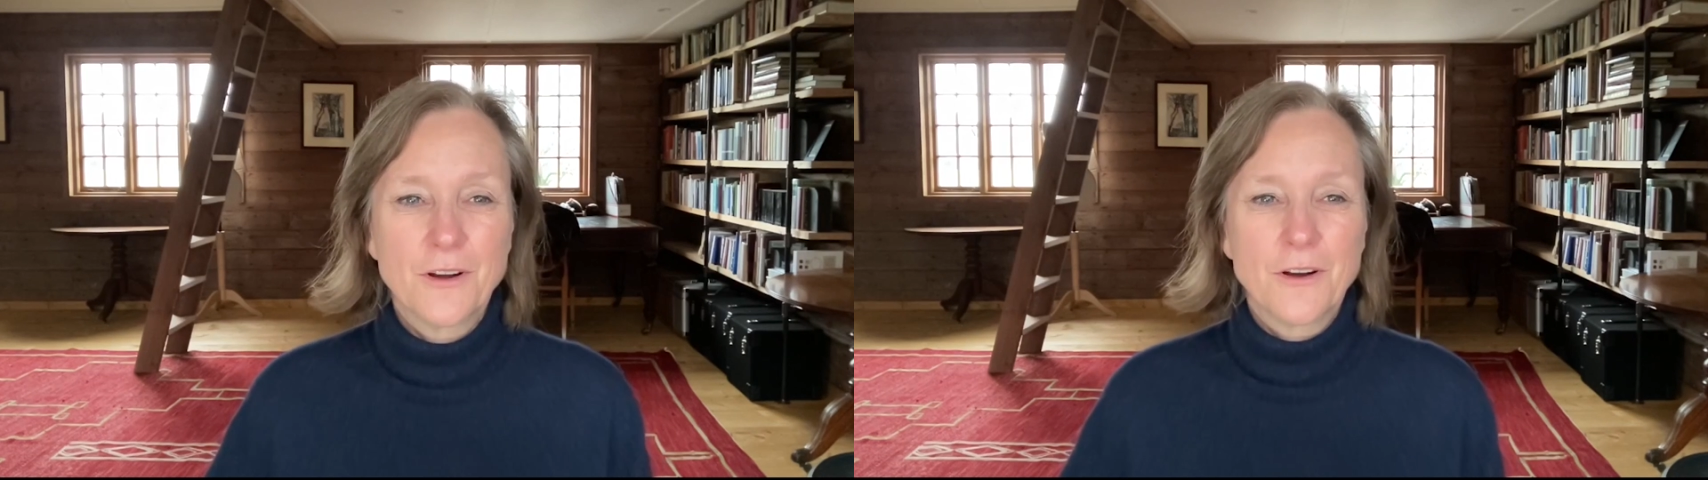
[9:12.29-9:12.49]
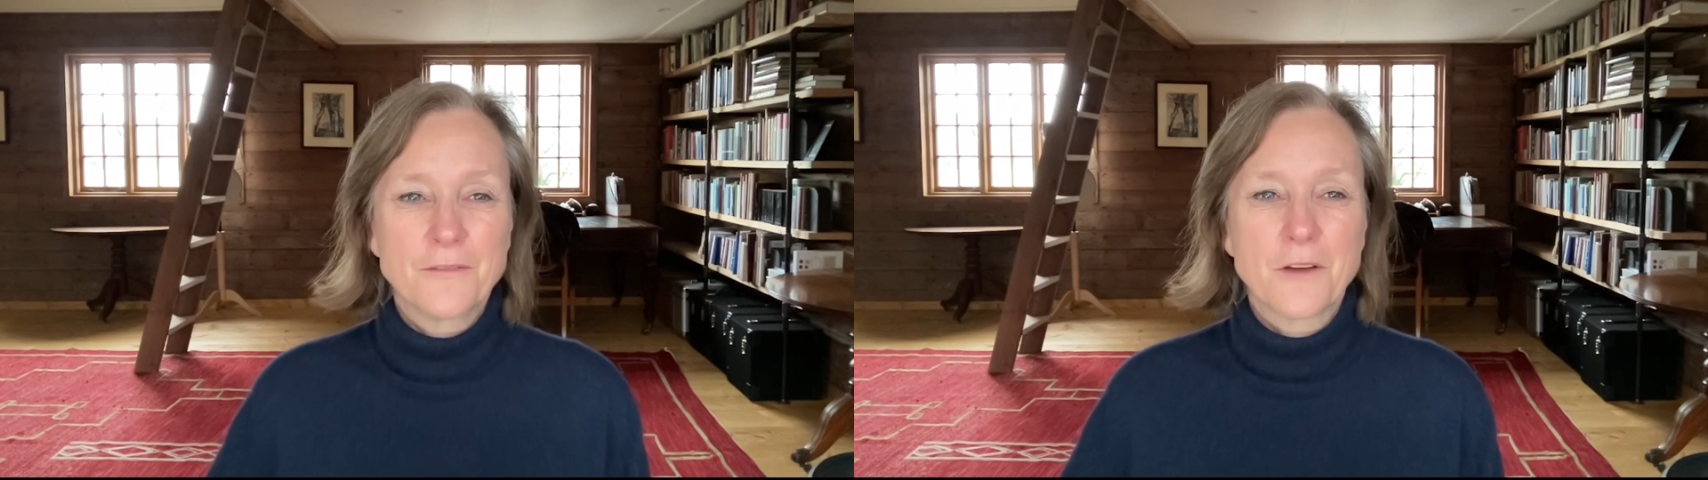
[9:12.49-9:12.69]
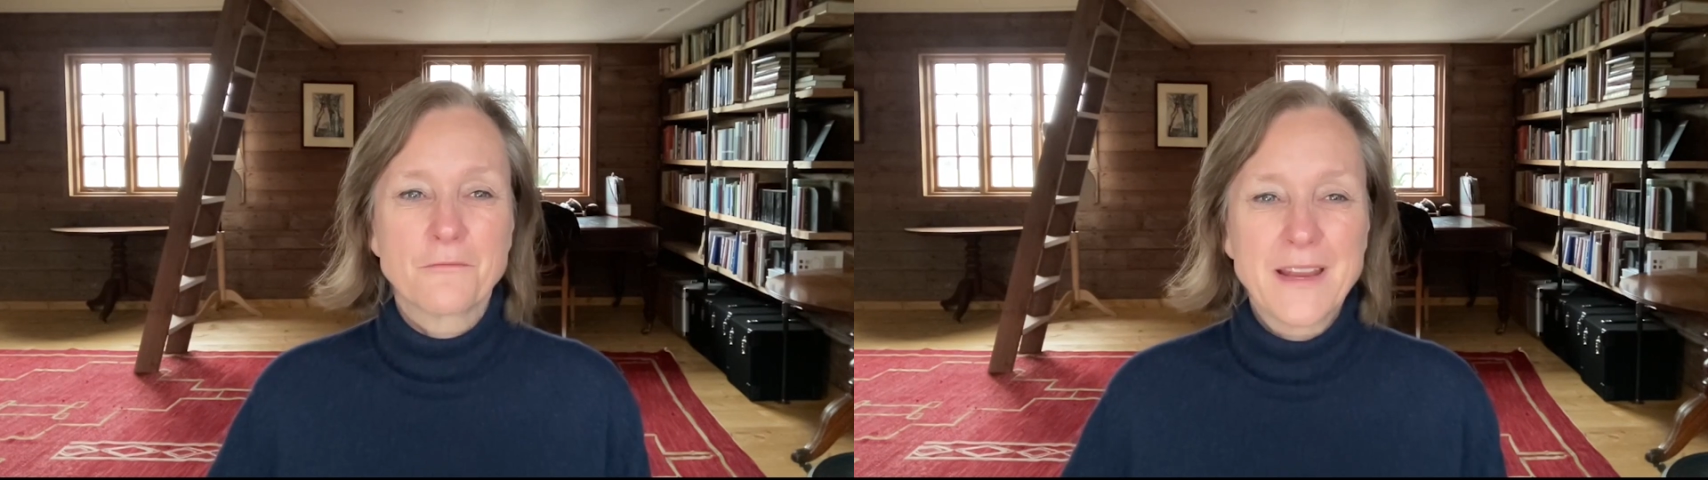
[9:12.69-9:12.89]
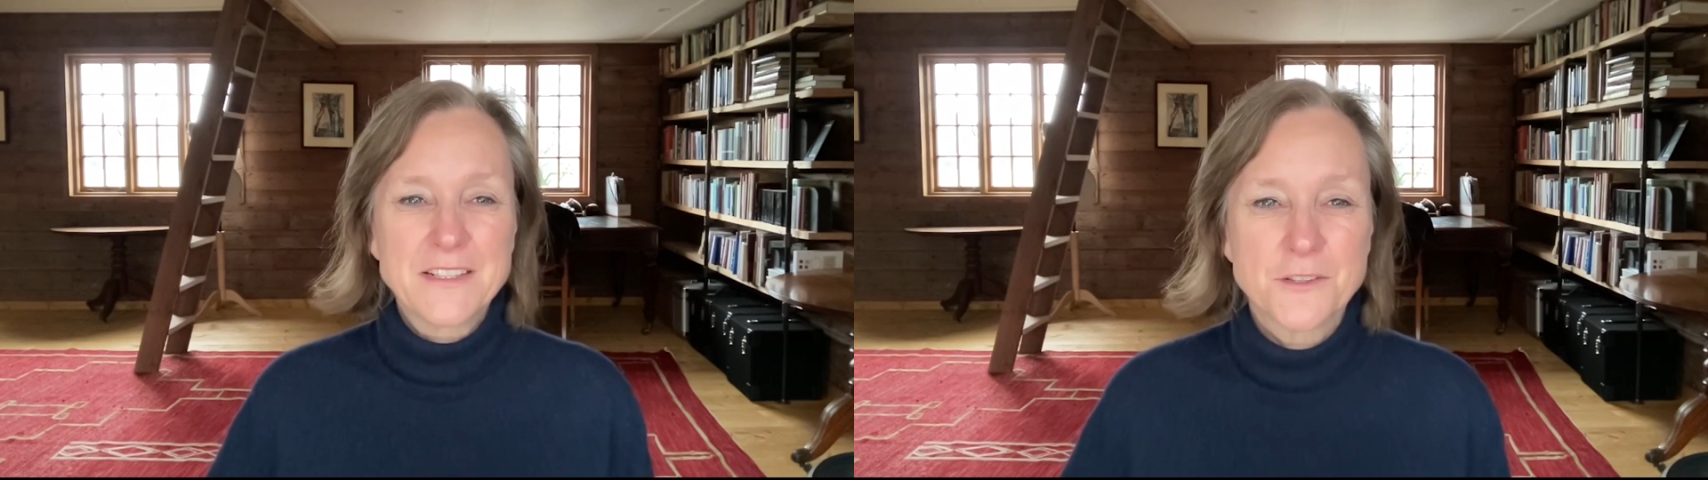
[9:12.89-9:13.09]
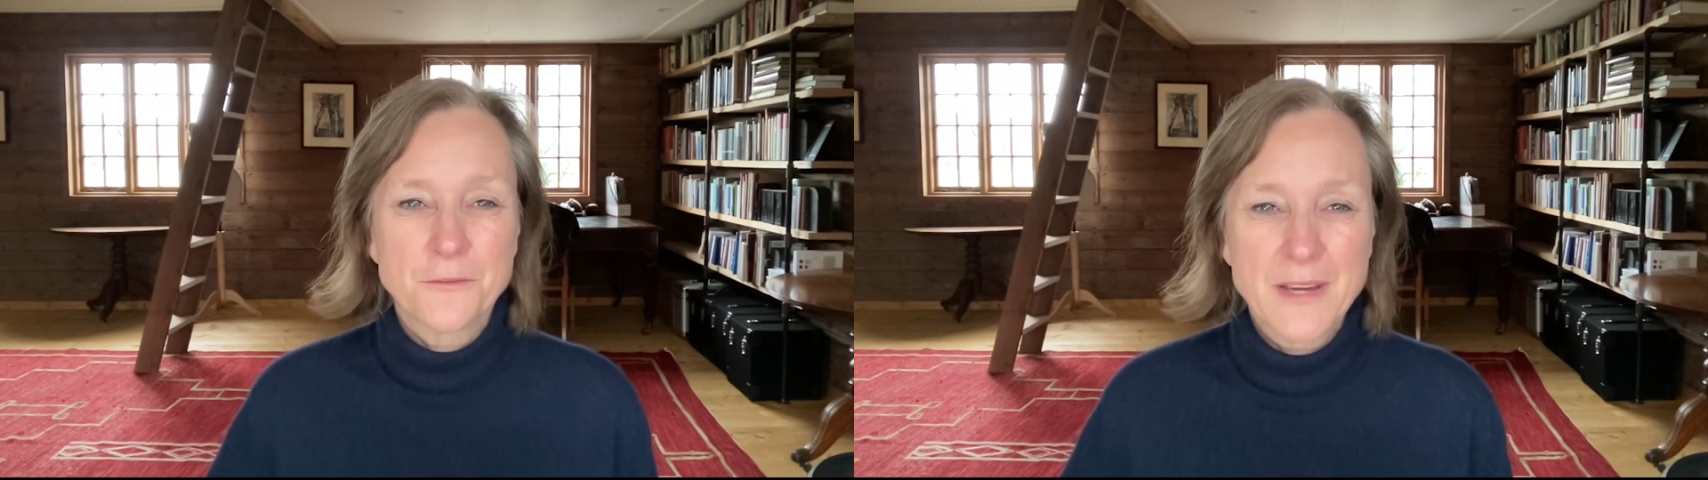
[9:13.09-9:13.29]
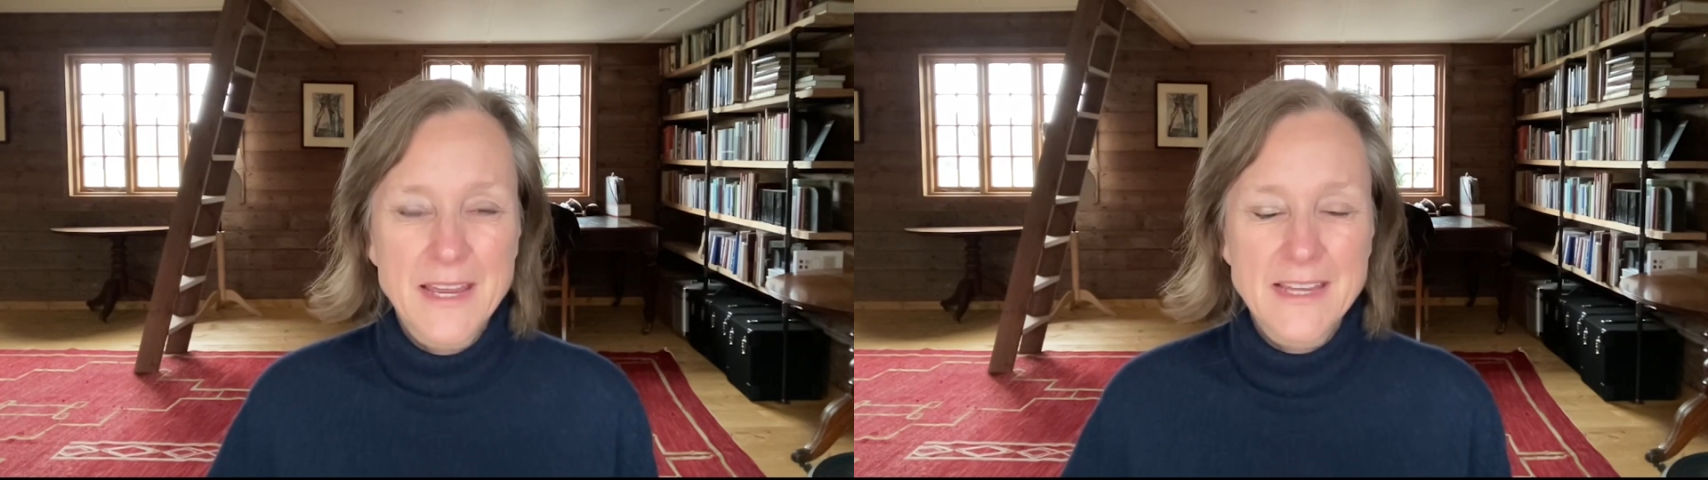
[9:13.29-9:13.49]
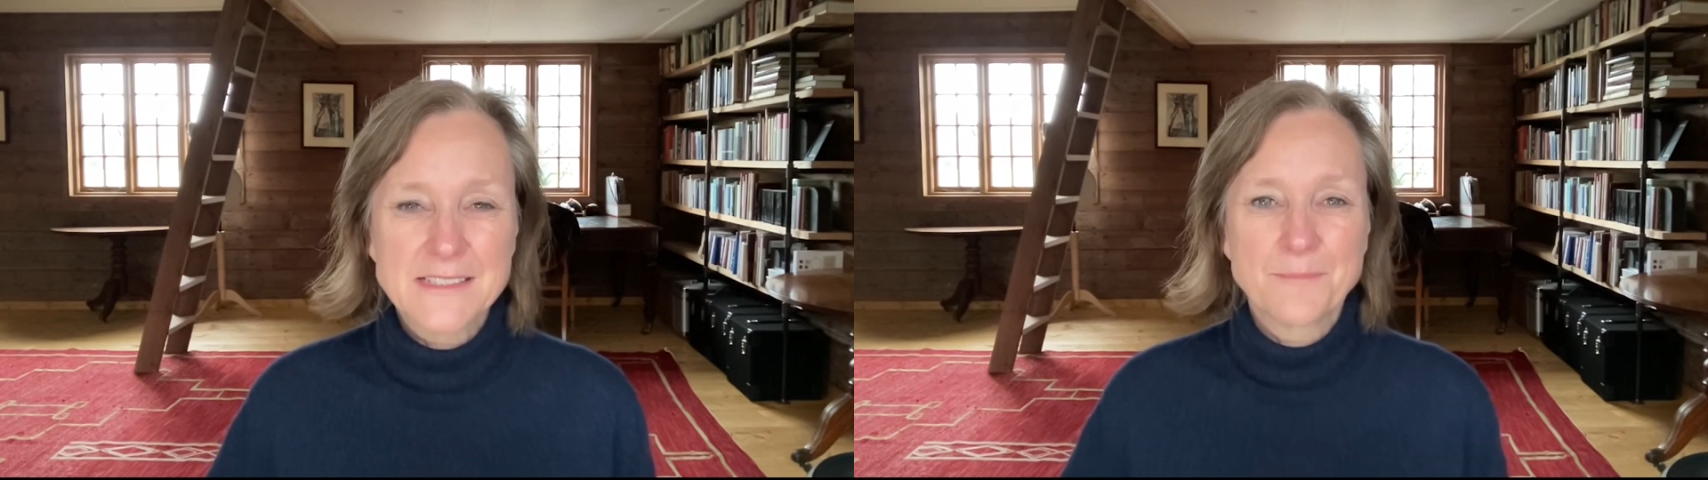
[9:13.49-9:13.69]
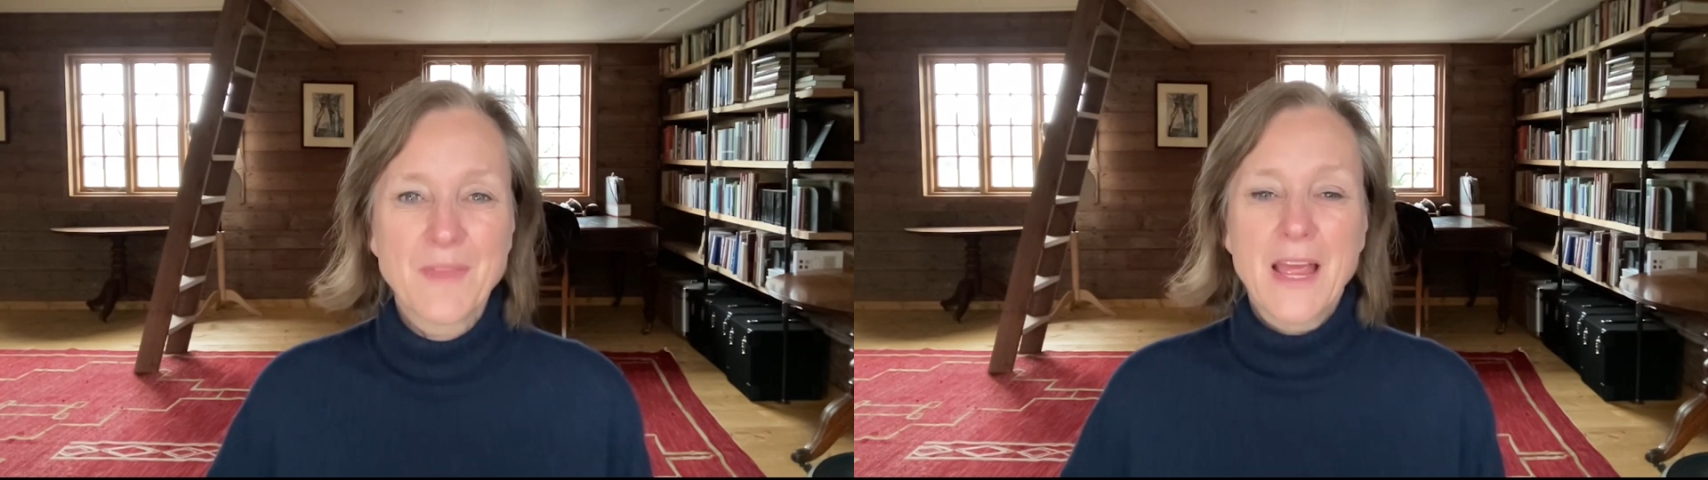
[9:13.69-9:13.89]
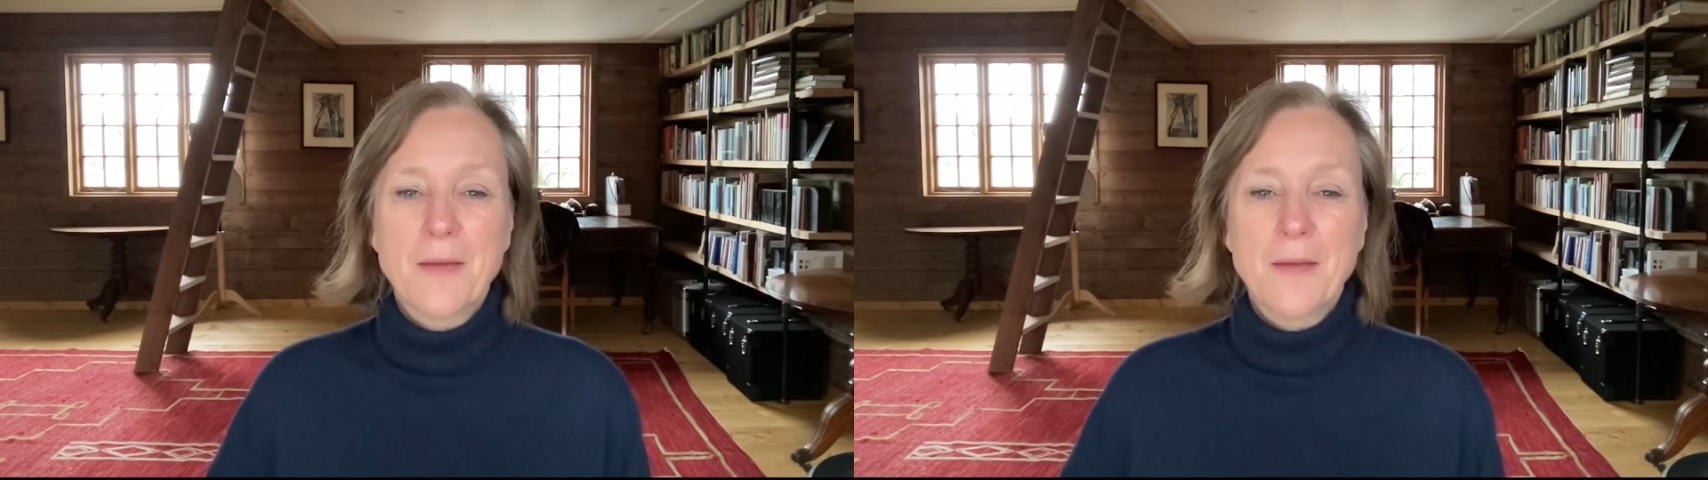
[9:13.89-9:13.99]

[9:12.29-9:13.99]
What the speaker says: of rent arrears,